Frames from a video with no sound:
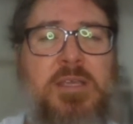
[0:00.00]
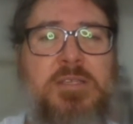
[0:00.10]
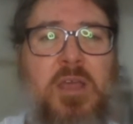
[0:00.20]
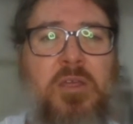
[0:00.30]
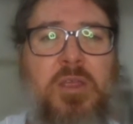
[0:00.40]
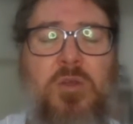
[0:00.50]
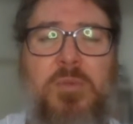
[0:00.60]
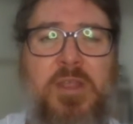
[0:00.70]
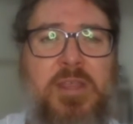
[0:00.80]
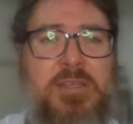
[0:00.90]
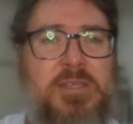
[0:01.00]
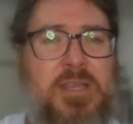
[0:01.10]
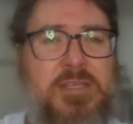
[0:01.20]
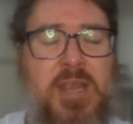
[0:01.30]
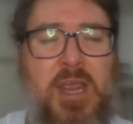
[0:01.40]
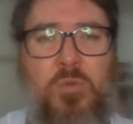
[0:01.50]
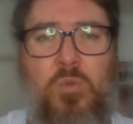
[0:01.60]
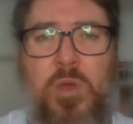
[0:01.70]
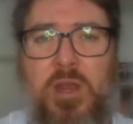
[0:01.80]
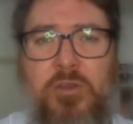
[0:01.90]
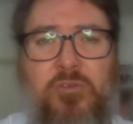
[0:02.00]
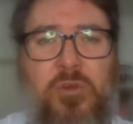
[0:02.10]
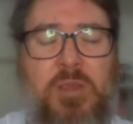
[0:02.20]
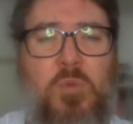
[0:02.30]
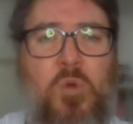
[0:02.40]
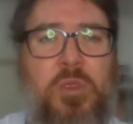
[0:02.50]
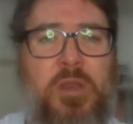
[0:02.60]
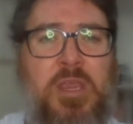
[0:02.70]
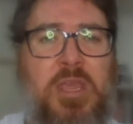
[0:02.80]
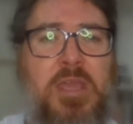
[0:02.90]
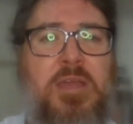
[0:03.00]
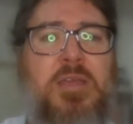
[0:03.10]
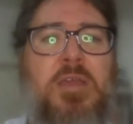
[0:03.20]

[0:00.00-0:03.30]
So normally these things take well and truly more than a year.